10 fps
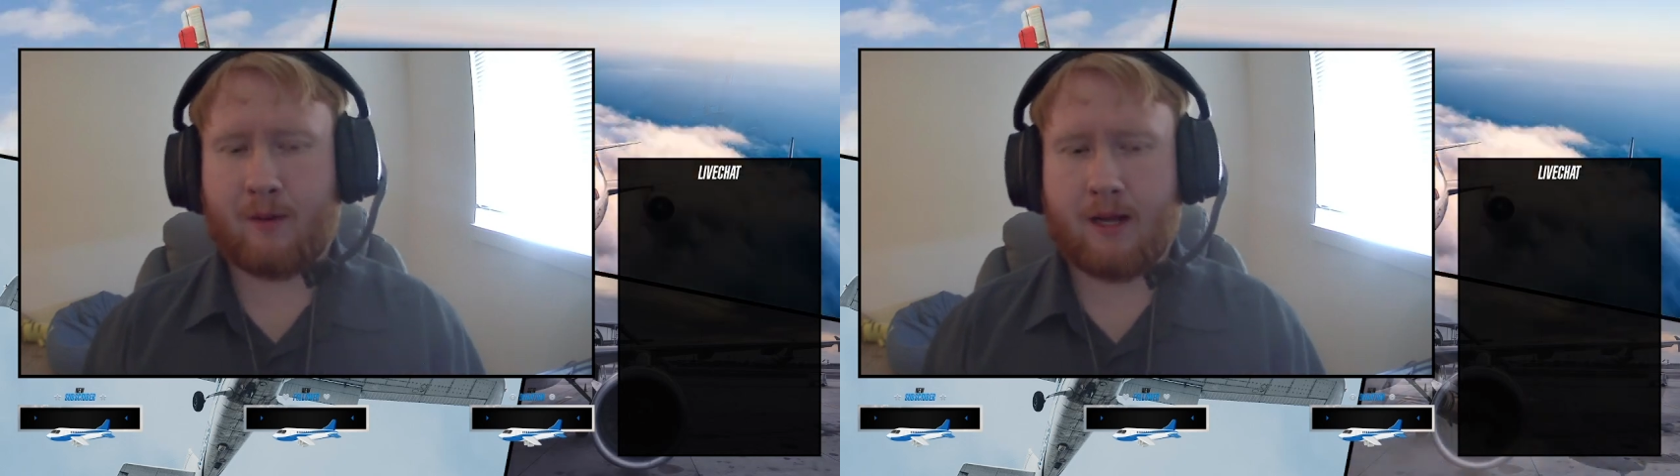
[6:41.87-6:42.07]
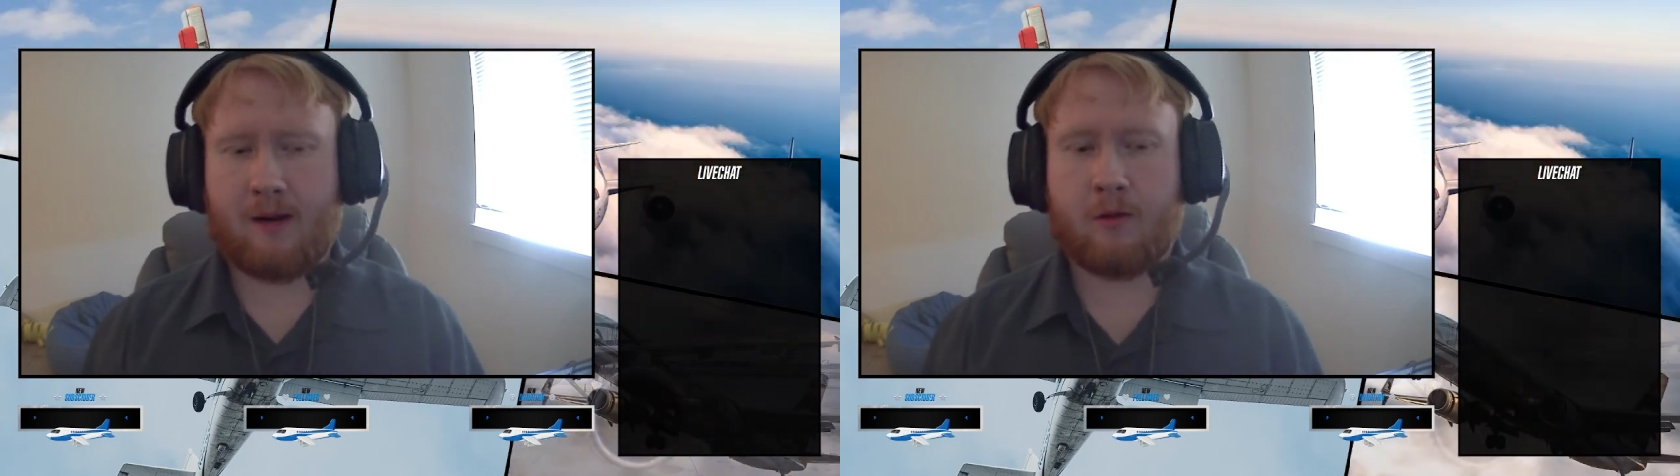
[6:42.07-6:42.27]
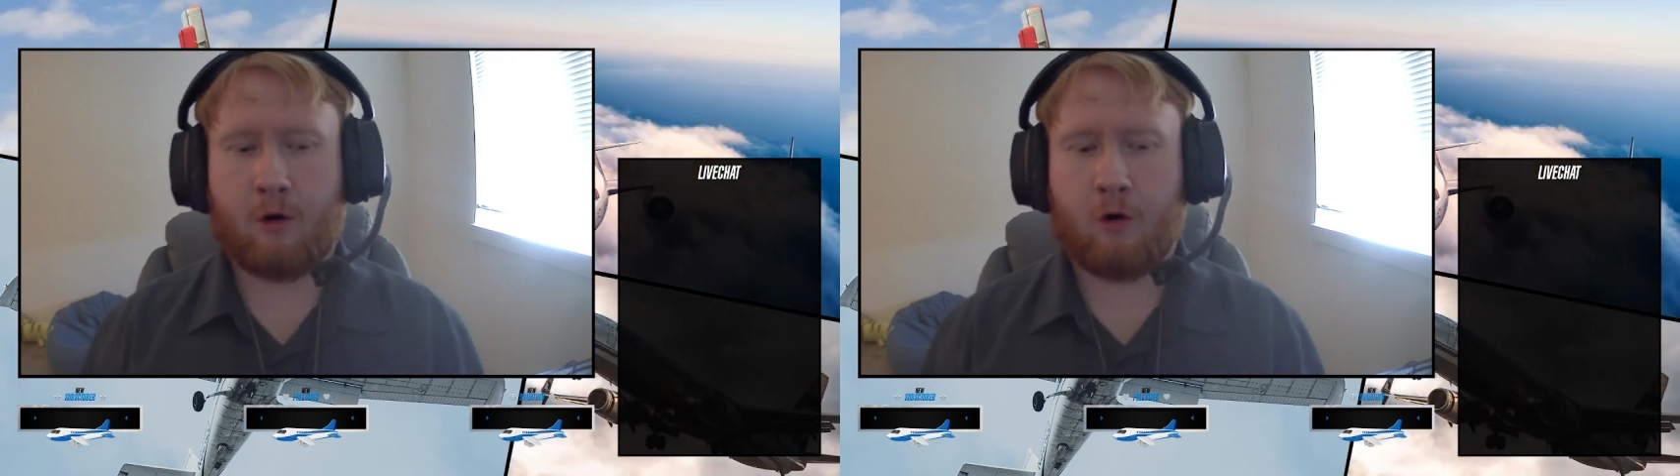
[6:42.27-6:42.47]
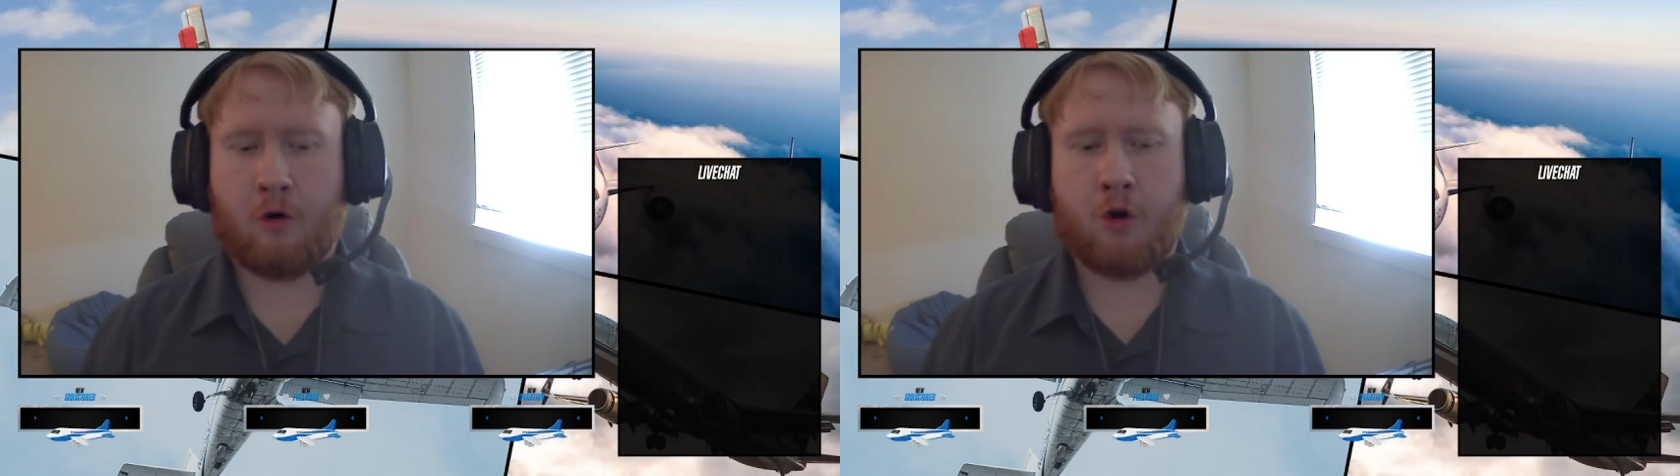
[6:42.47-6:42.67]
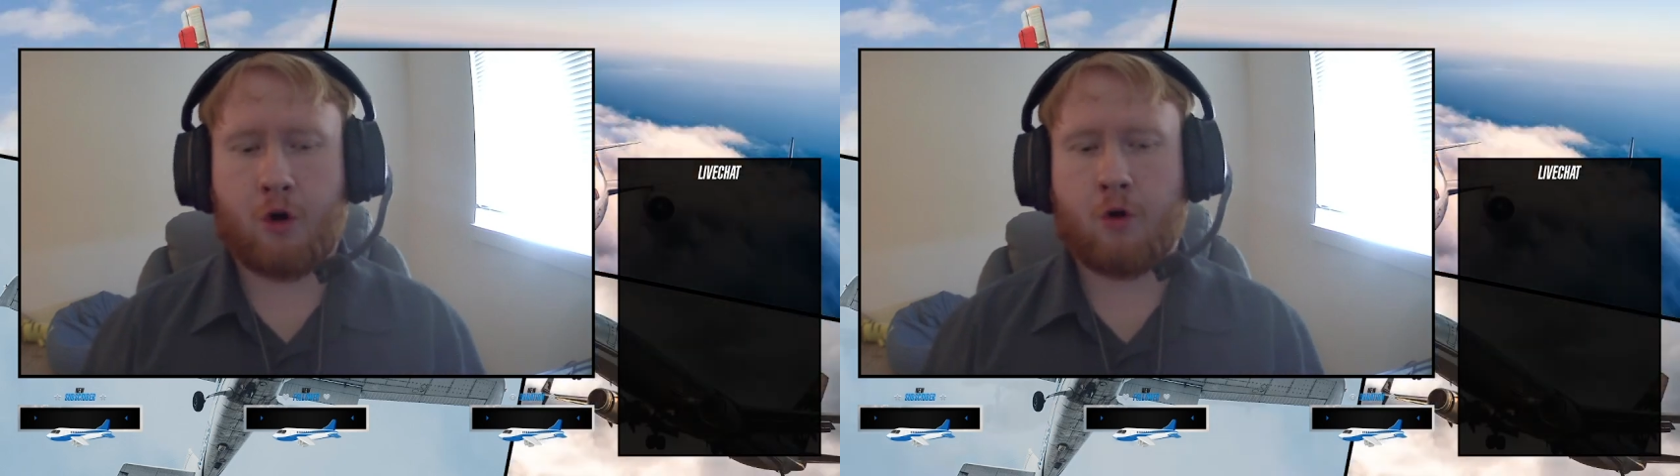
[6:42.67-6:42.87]
playing their
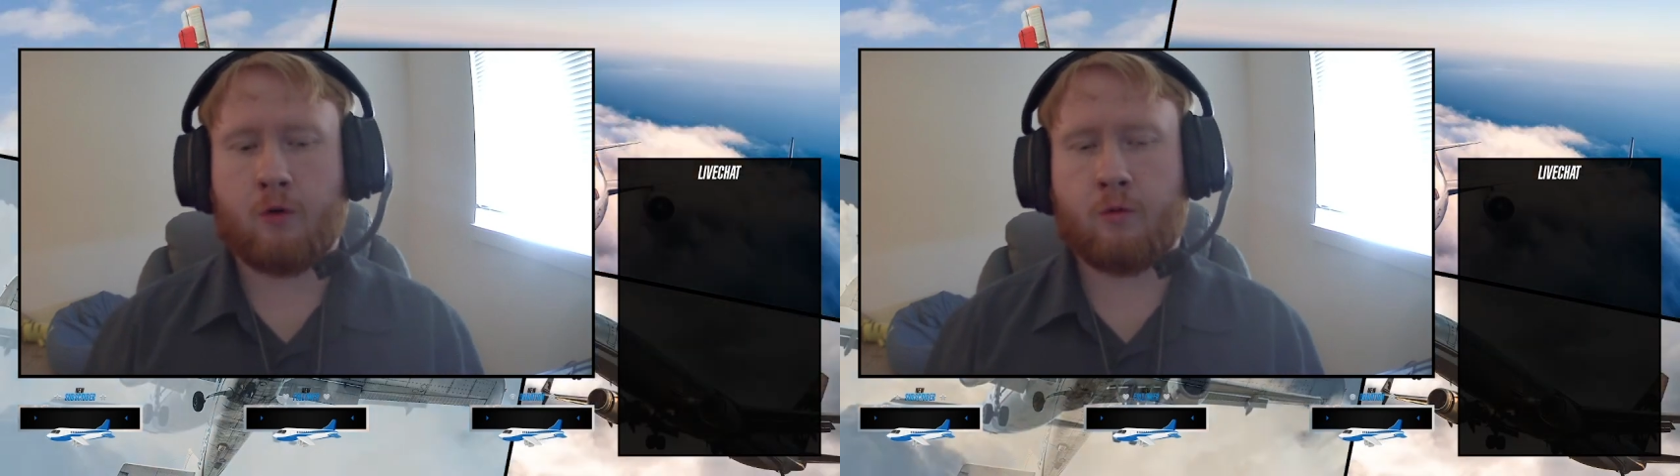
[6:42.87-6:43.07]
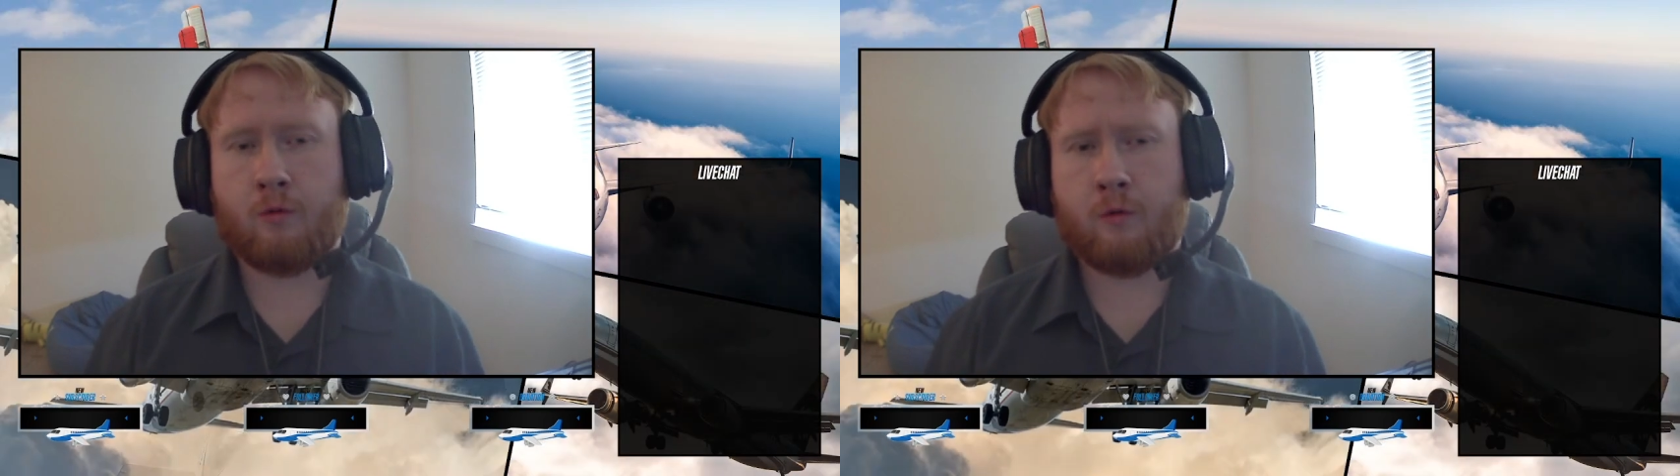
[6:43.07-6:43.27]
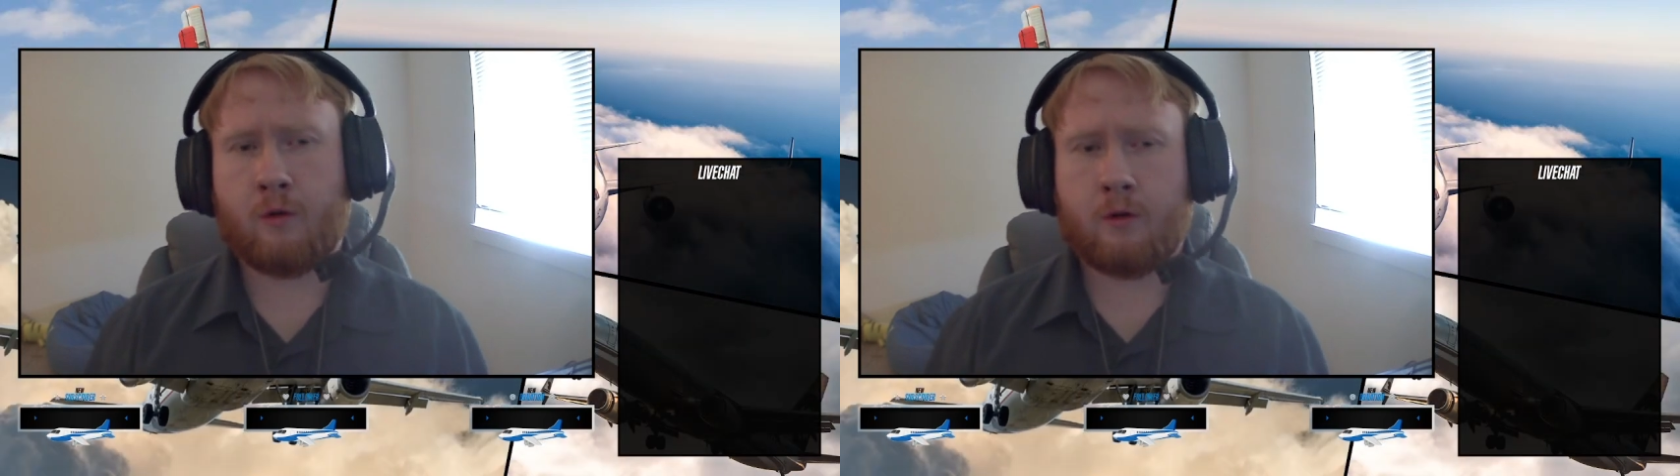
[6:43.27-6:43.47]
new